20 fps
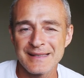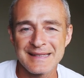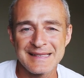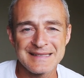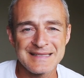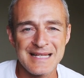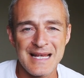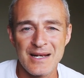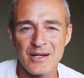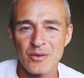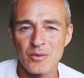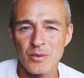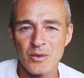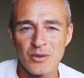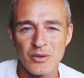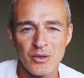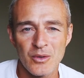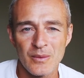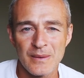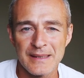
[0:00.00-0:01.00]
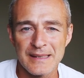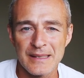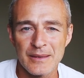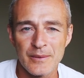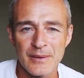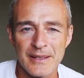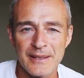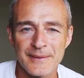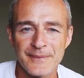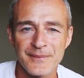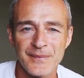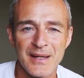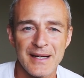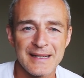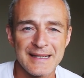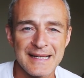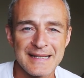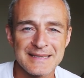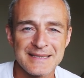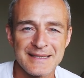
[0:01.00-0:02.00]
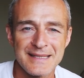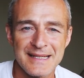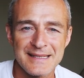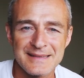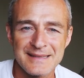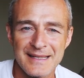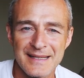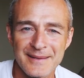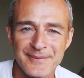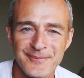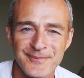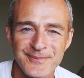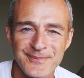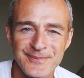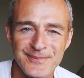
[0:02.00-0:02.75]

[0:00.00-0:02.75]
the channel won't go anywhere. I'll catch you next time.